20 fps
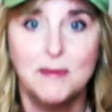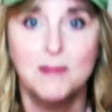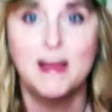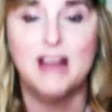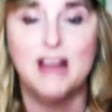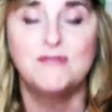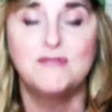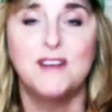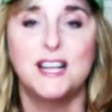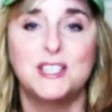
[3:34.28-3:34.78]
my
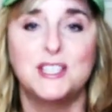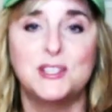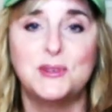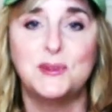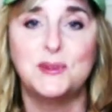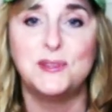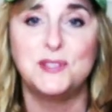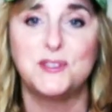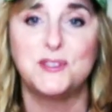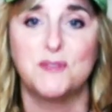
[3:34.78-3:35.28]
fun
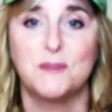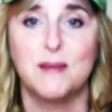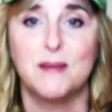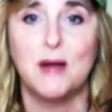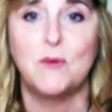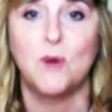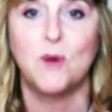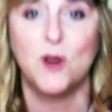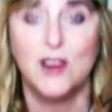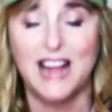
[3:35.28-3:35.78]
tools for my
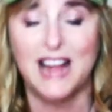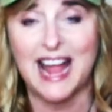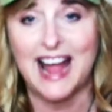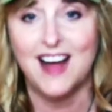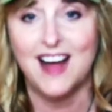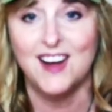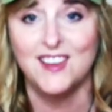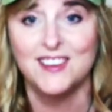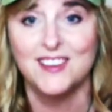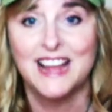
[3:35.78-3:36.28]

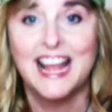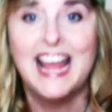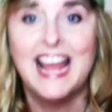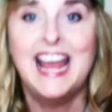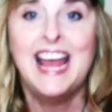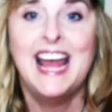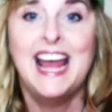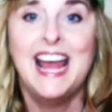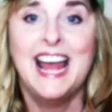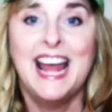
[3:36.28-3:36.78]
workout.
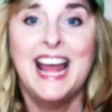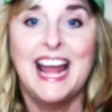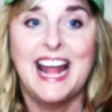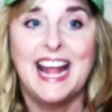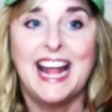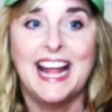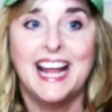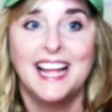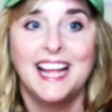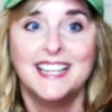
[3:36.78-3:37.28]

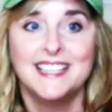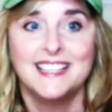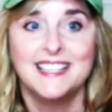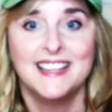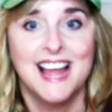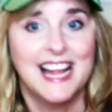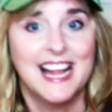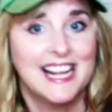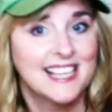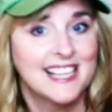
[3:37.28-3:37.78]
And
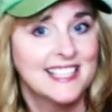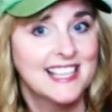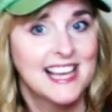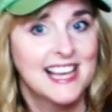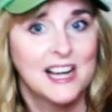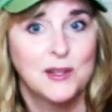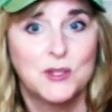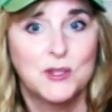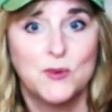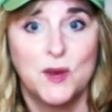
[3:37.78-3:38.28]
like I said, I
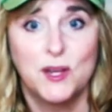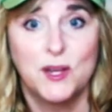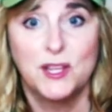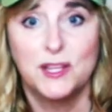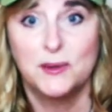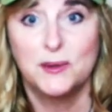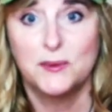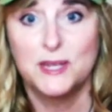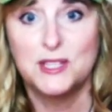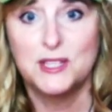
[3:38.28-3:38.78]
was one of the
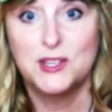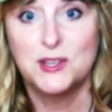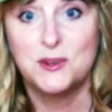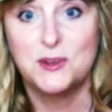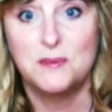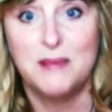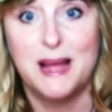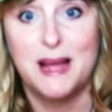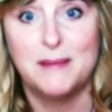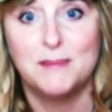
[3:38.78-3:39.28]
original
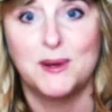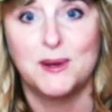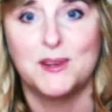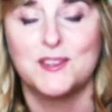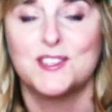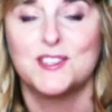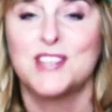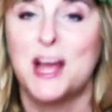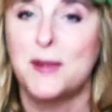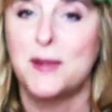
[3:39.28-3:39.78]
members.
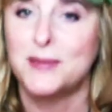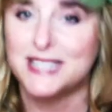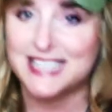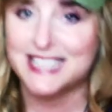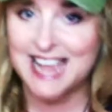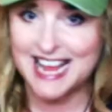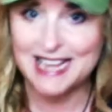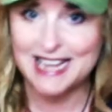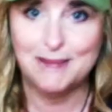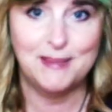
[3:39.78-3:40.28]
So it's
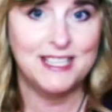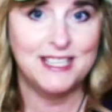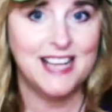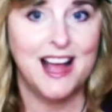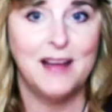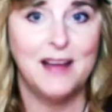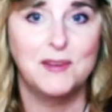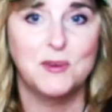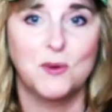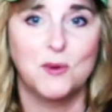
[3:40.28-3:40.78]
taken me
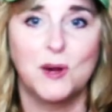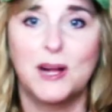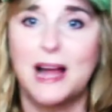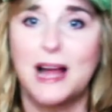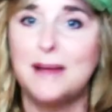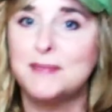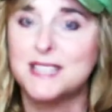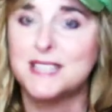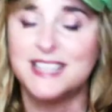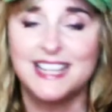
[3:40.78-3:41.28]
time to work
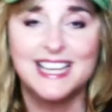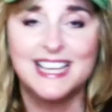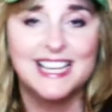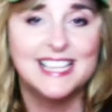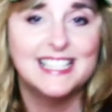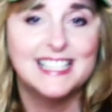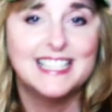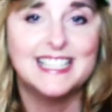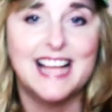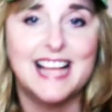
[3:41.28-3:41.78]
up to
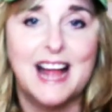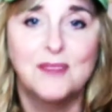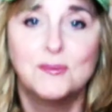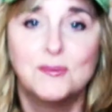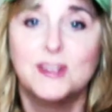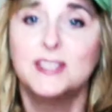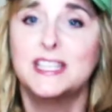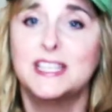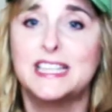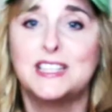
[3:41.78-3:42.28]
this. I
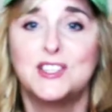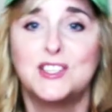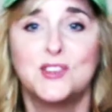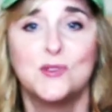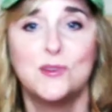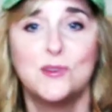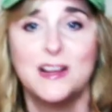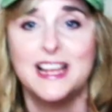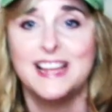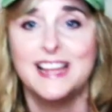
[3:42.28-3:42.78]
really
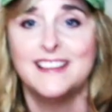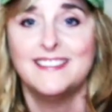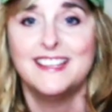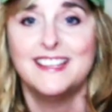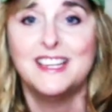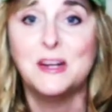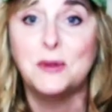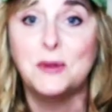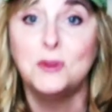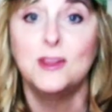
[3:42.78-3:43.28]
enjoy it. You
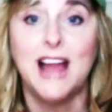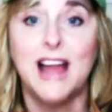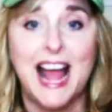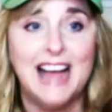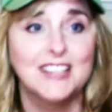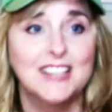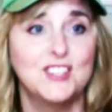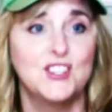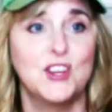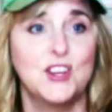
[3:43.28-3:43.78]
know,
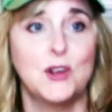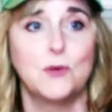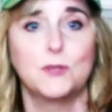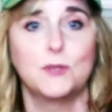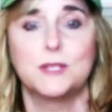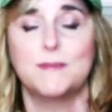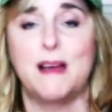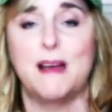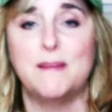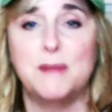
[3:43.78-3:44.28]
last year was
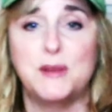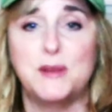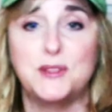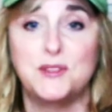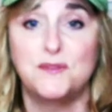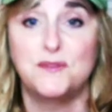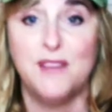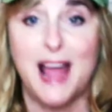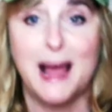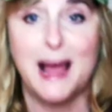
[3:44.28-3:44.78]
my most
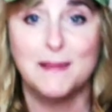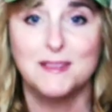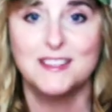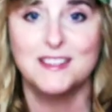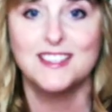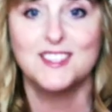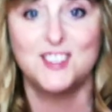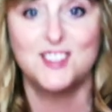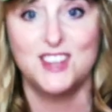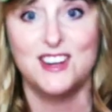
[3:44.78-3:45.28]

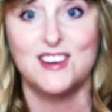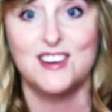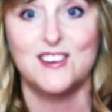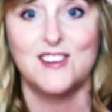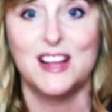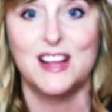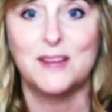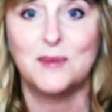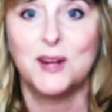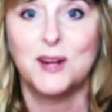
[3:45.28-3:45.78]
fabulous year
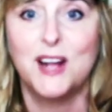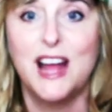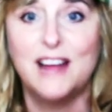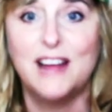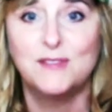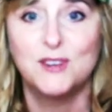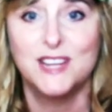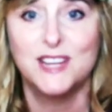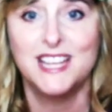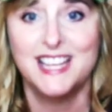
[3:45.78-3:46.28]
in
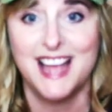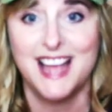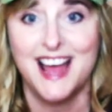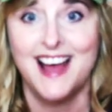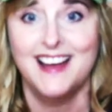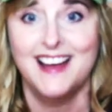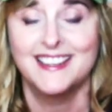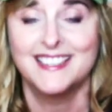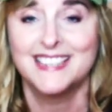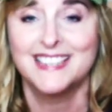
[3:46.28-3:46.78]
recovery
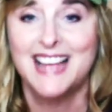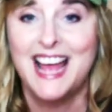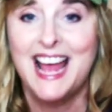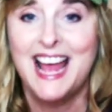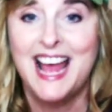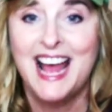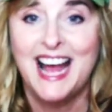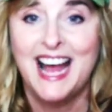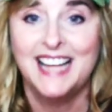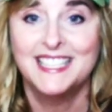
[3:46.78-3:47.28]
yet.
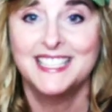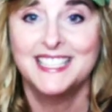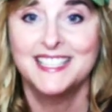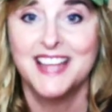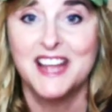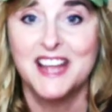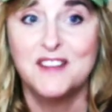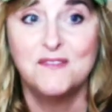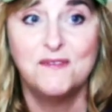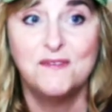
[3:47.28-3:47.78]
I did
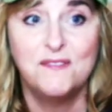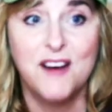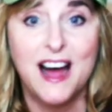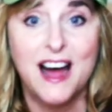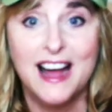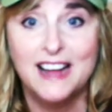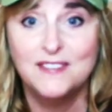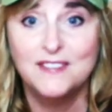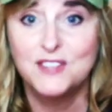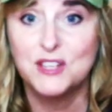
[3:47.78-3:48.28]
like
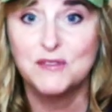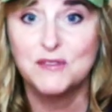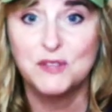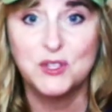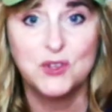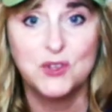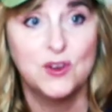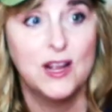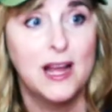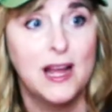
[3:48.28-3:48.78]
five different
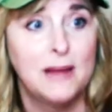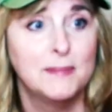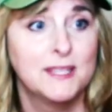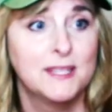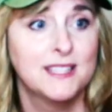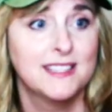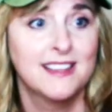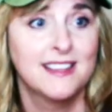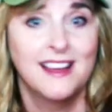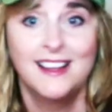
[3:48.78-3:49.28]

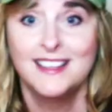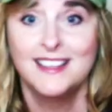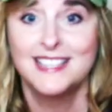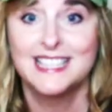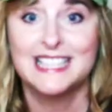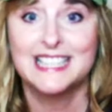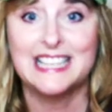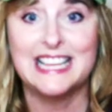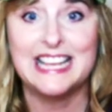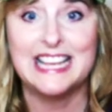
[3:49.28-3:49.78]
trips
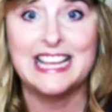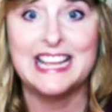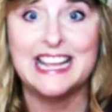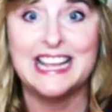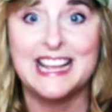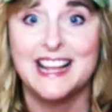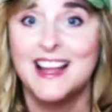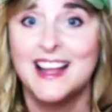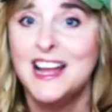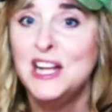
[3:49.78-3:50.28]

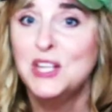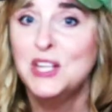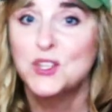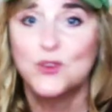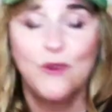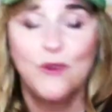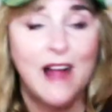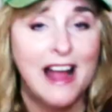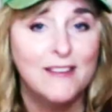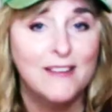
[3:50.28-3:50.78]
skiing,
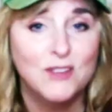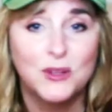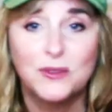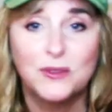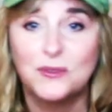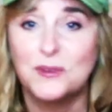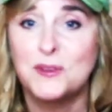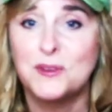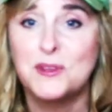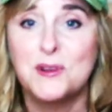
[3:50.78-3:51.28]
traveling
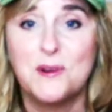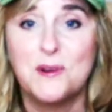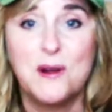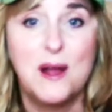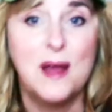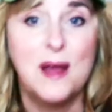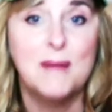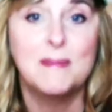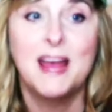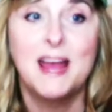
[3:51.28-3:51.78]
through
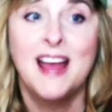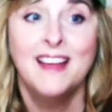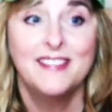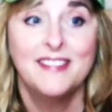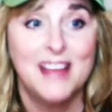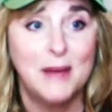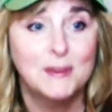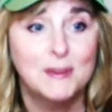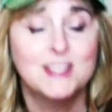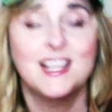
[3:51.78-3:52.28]
Europe
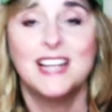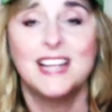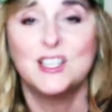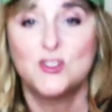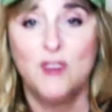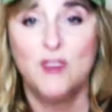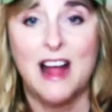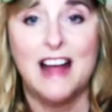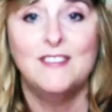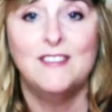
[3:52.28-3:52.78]
that was like
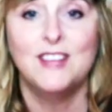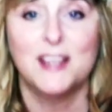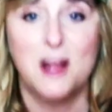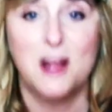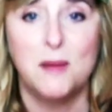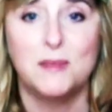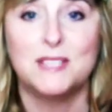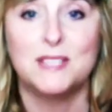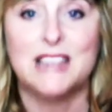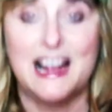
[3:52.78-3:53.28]
traveling
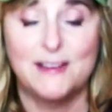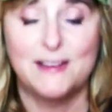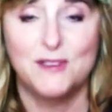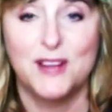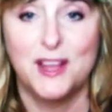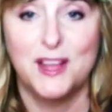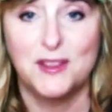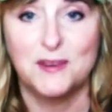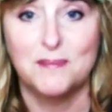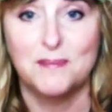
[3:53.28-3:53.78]
almost every
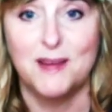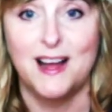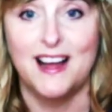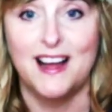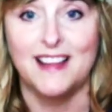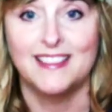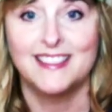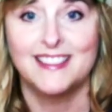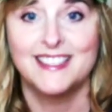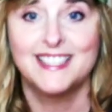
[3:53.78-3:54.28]
other
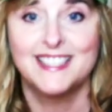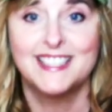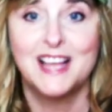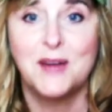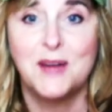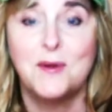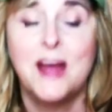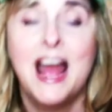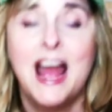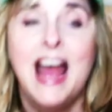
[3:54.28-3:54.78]
month.
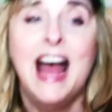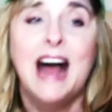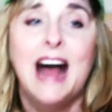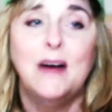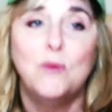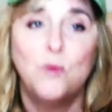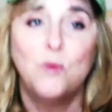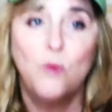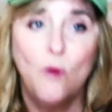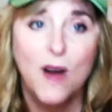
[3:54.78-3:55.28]
So I
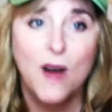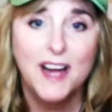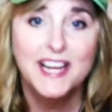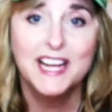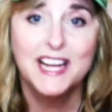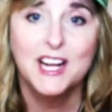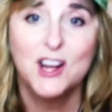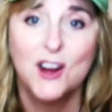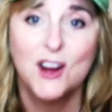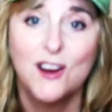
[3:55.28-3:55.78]
want to
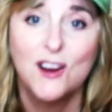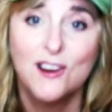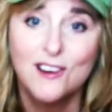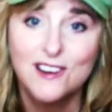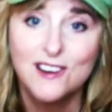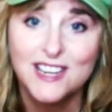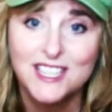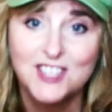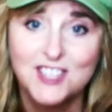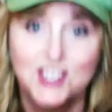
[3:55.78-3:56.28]

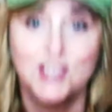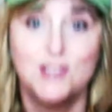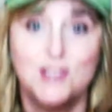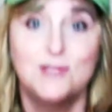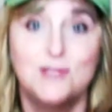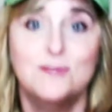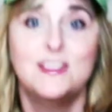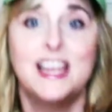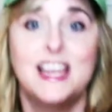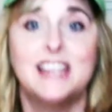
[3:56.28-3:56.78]
encourage
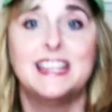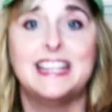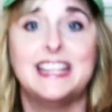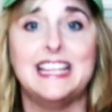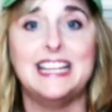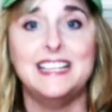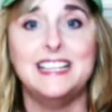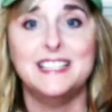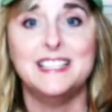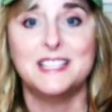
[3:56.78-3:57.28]
you that
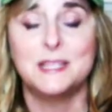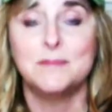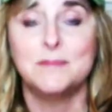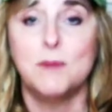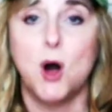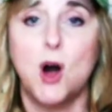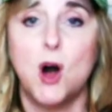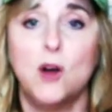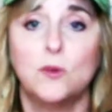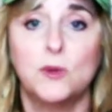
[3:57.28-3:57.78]
these
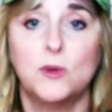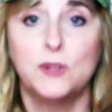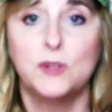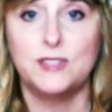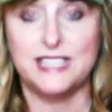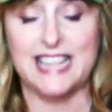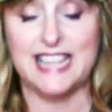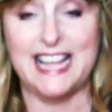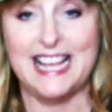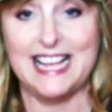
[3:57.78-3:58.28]
small
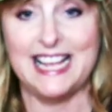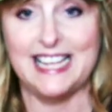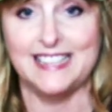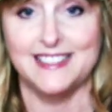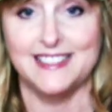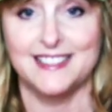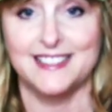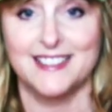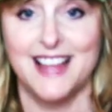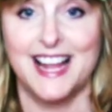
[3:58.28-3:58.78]

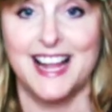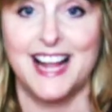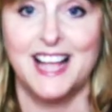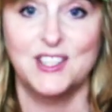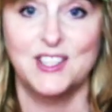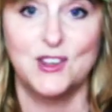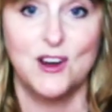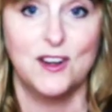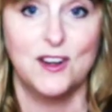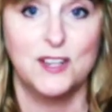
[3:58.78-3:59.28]
routines, like I
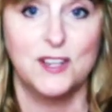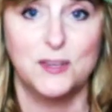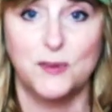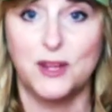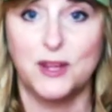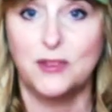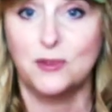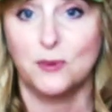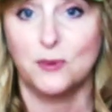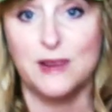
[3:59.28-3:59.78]
started
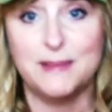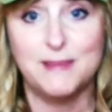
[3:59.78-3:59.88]
with three